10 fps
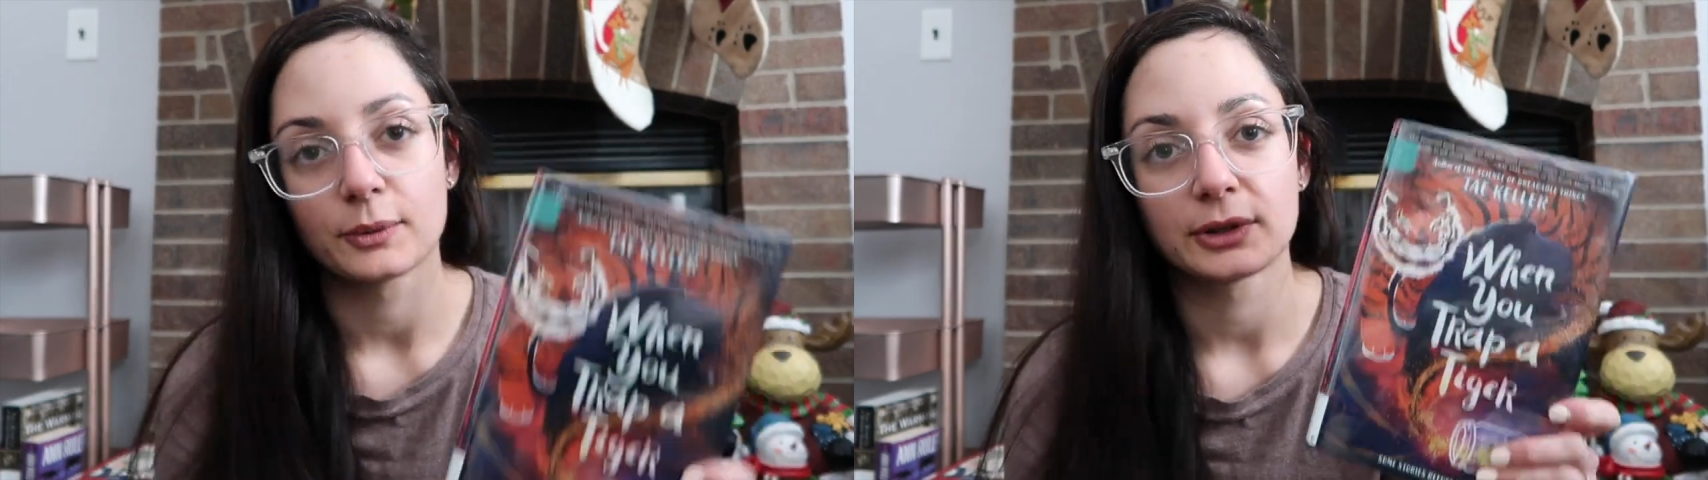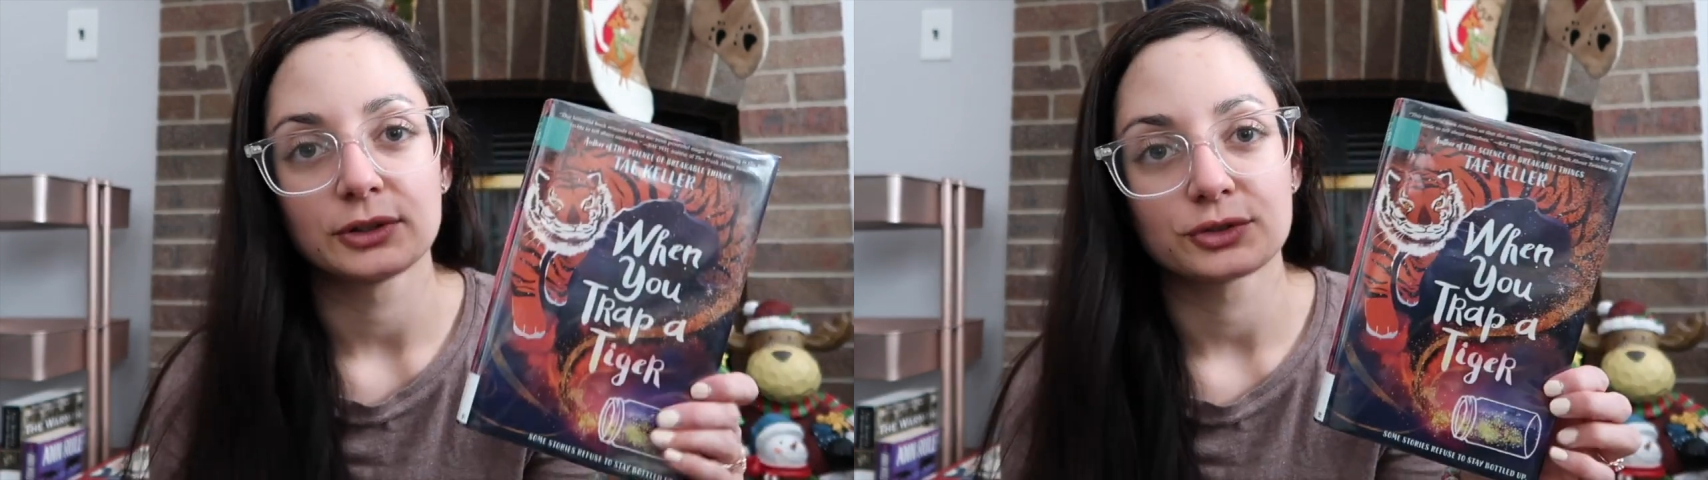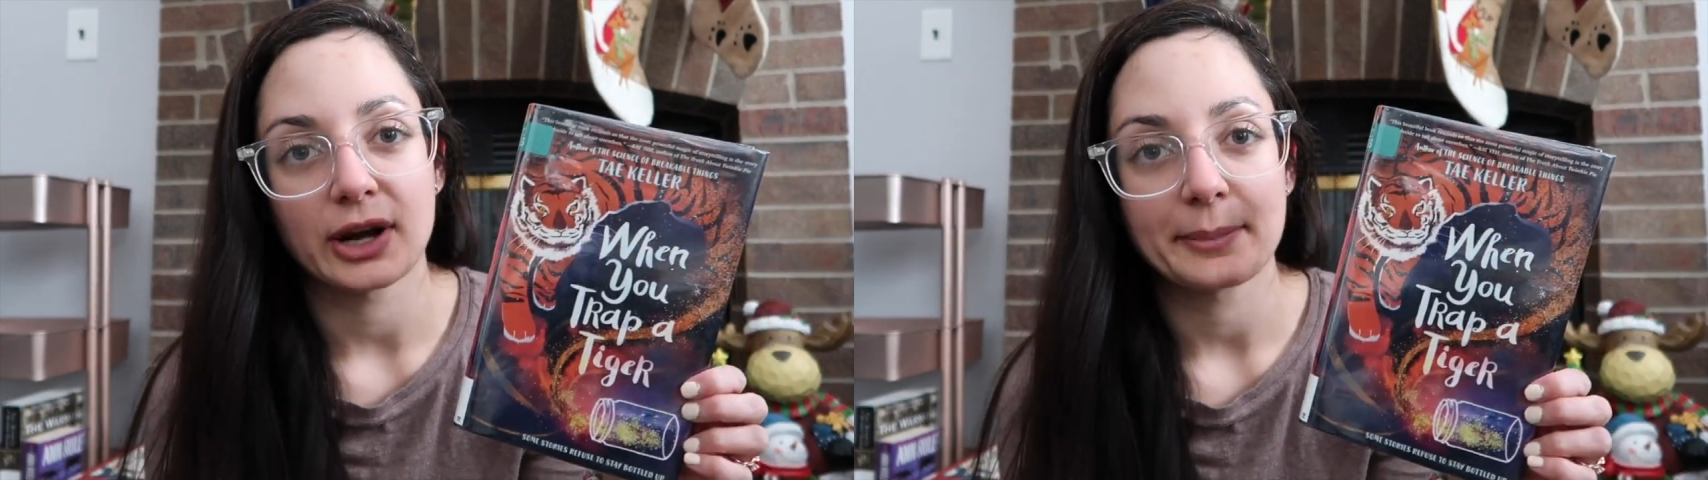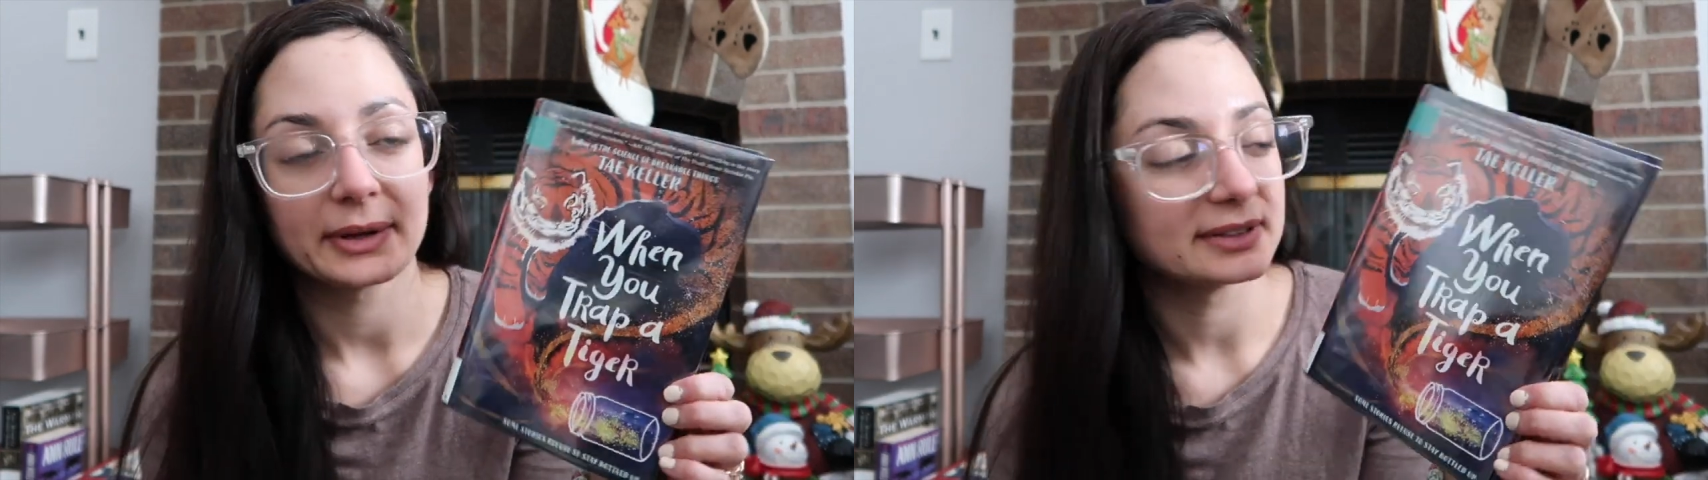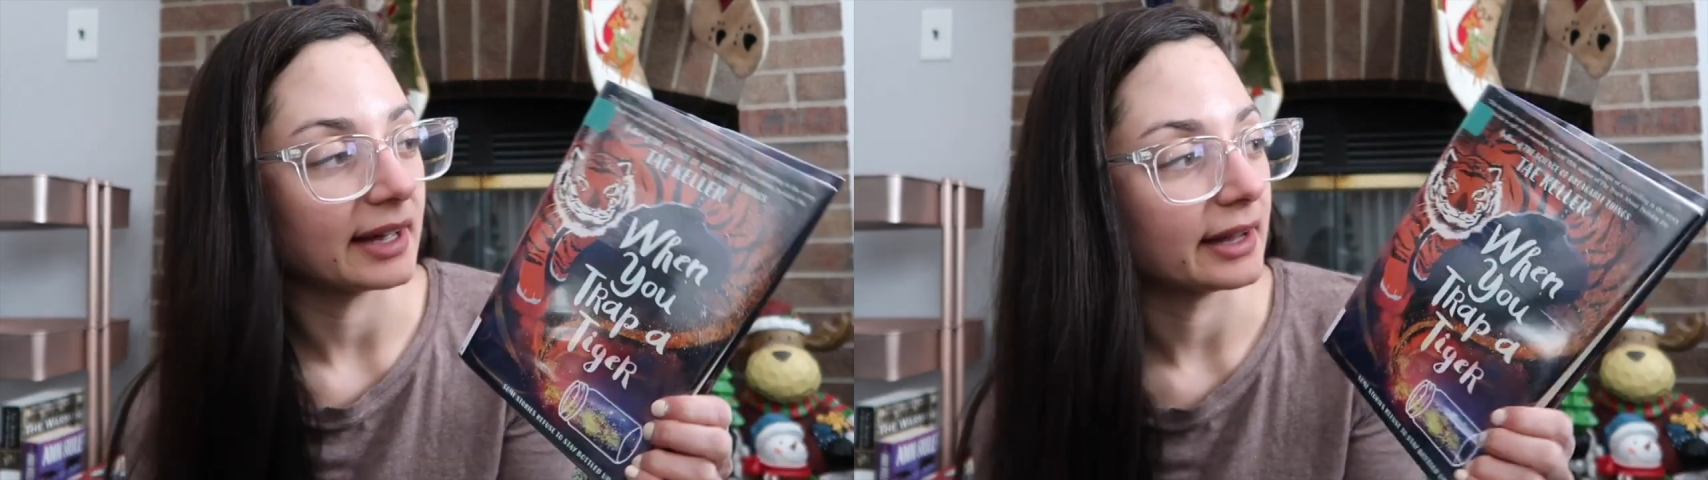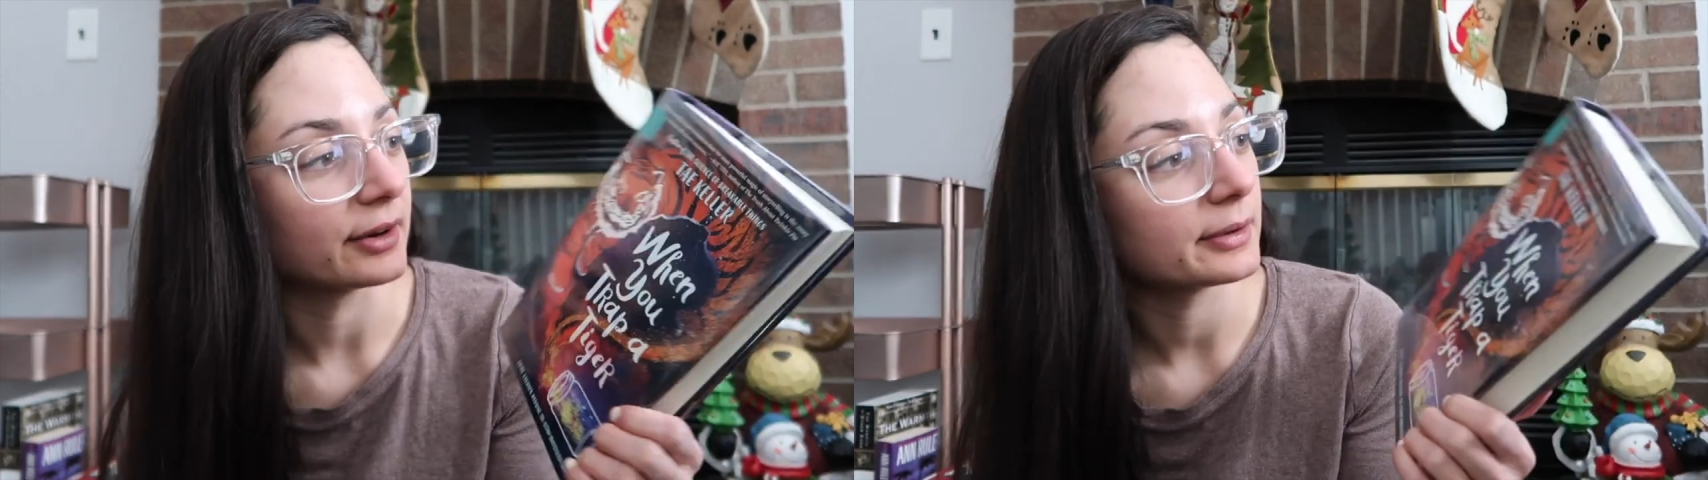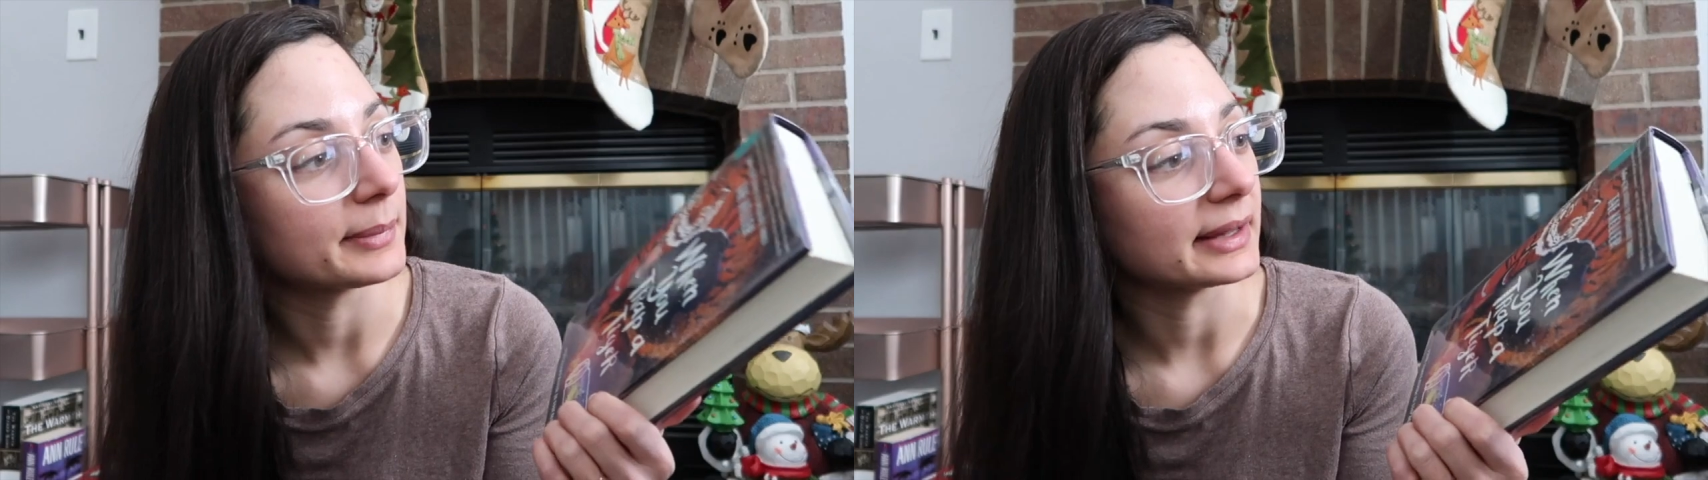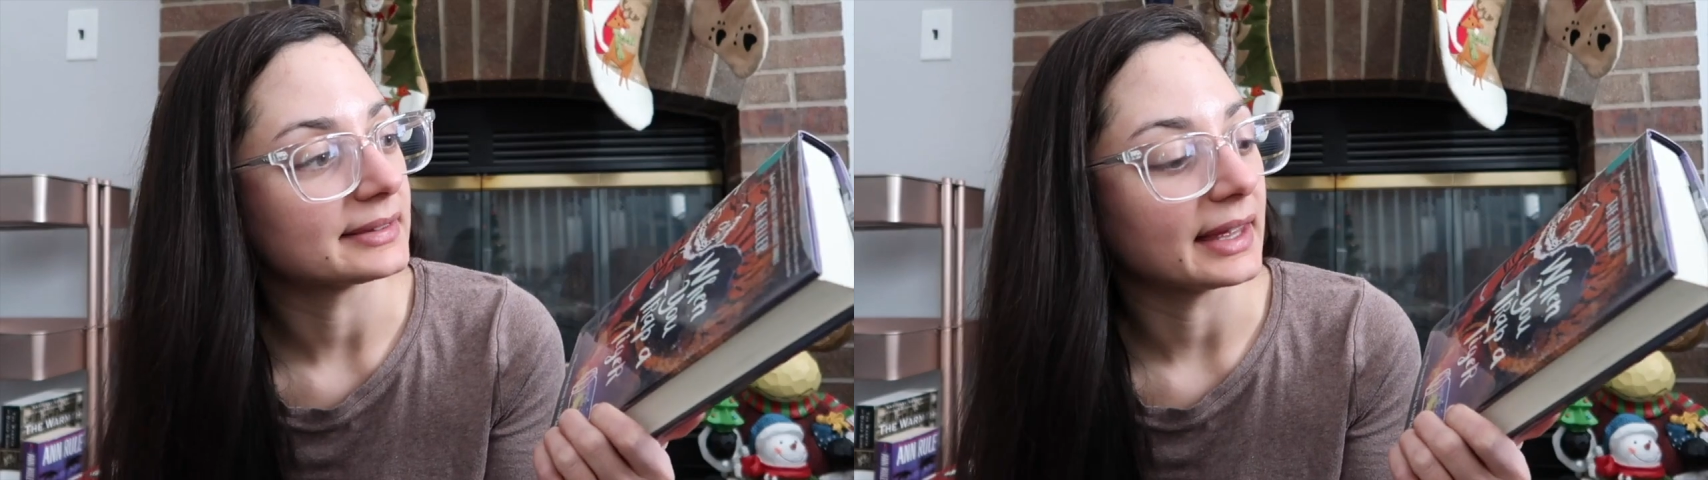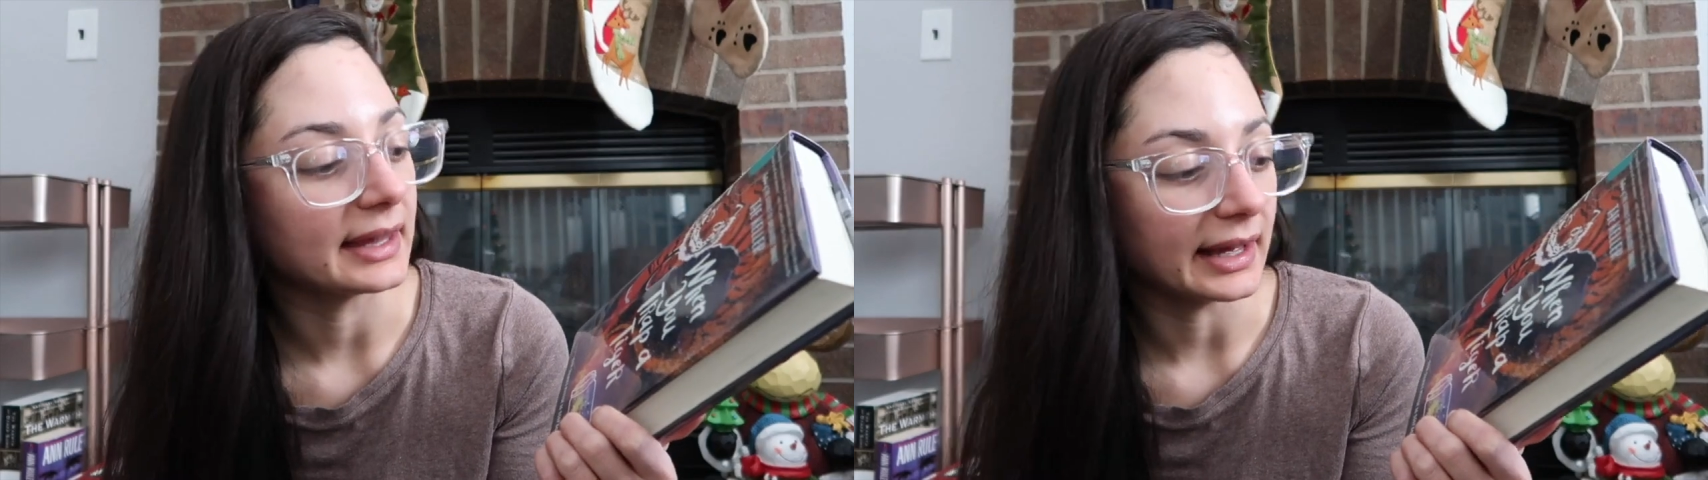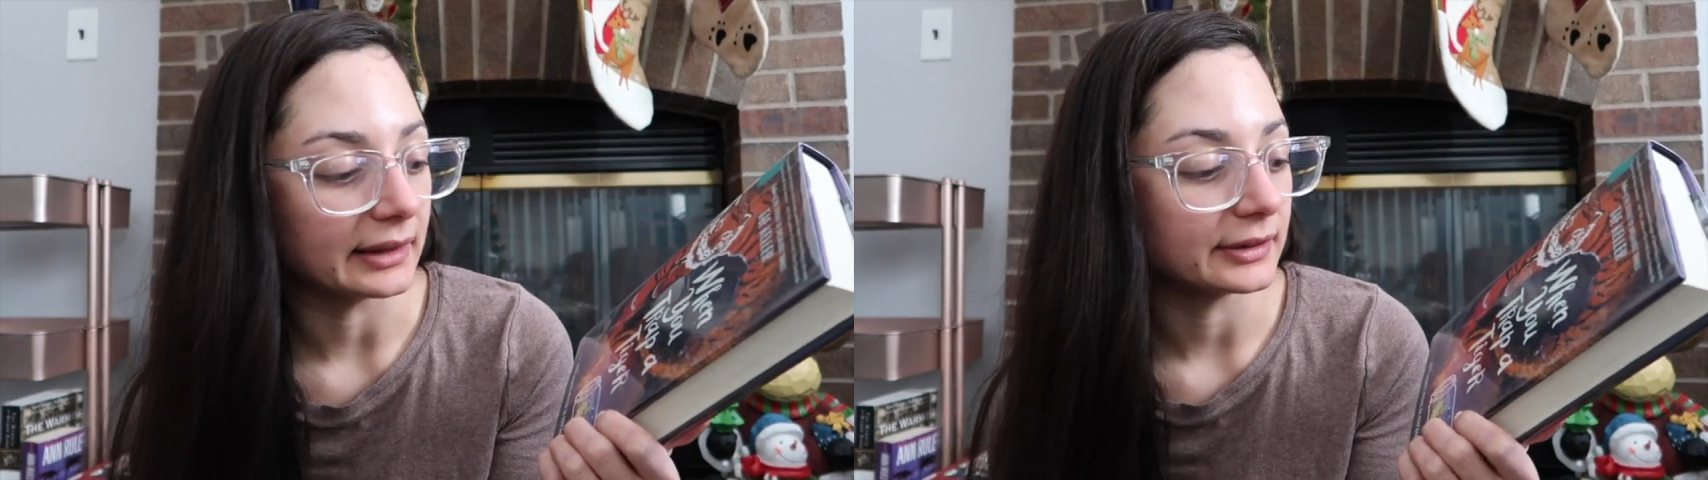When You Trap a Tiger by Tae
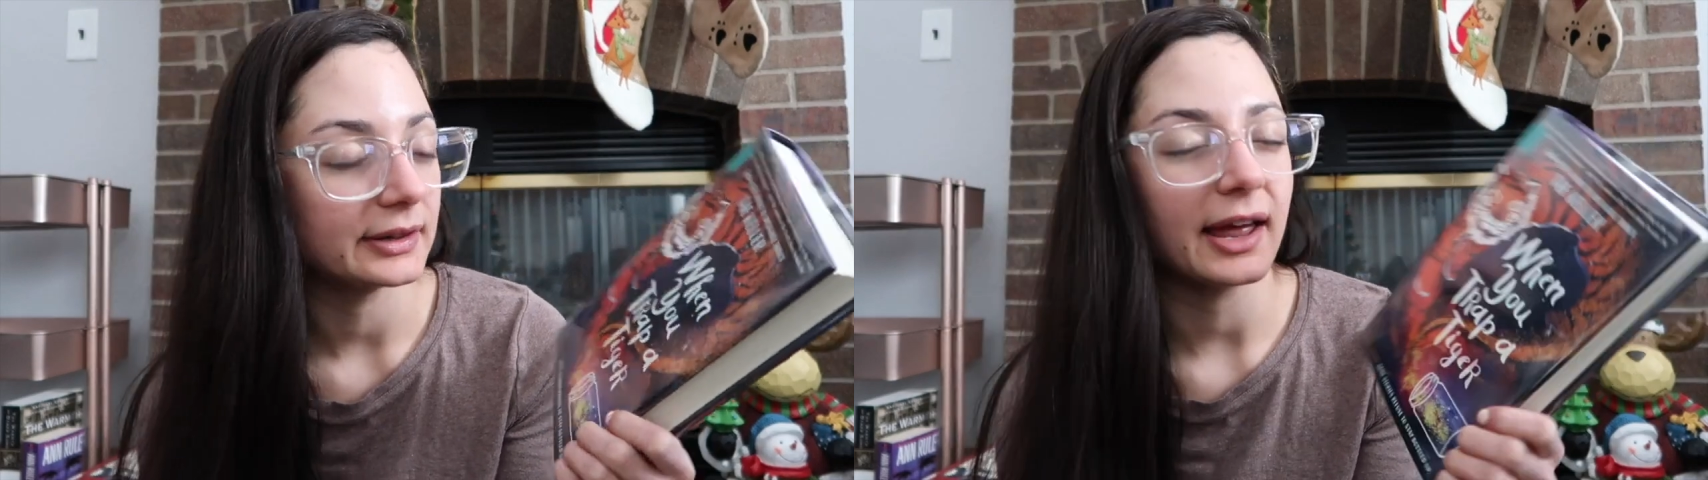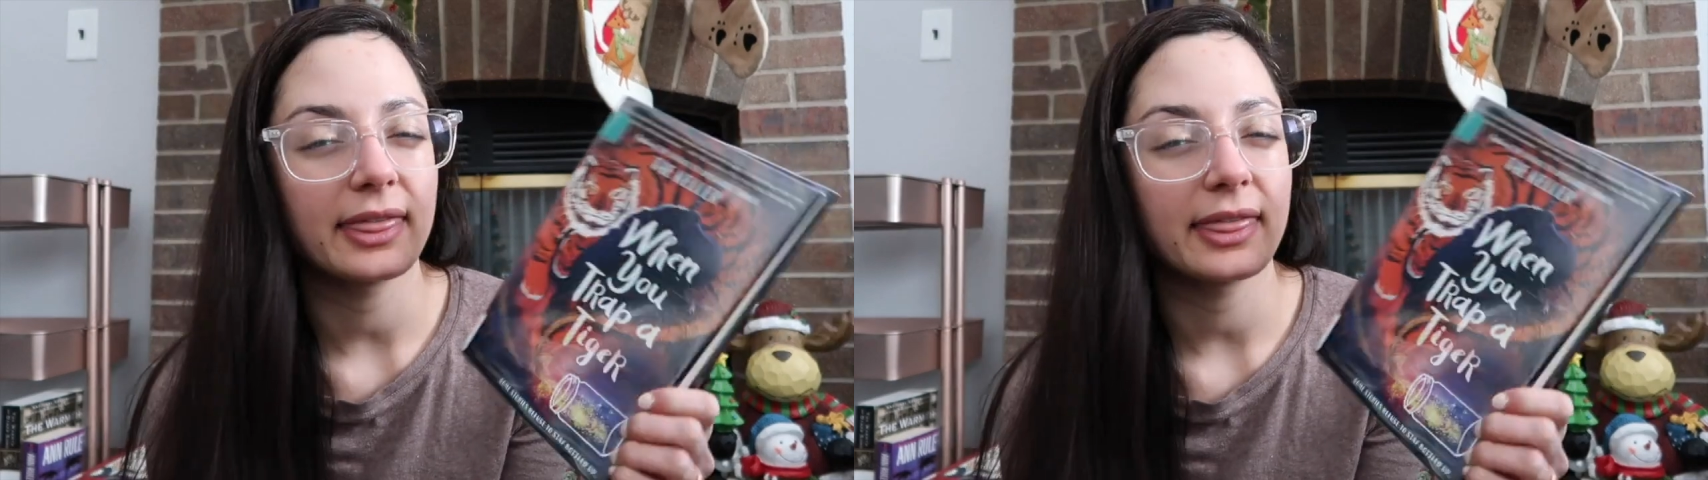Keller.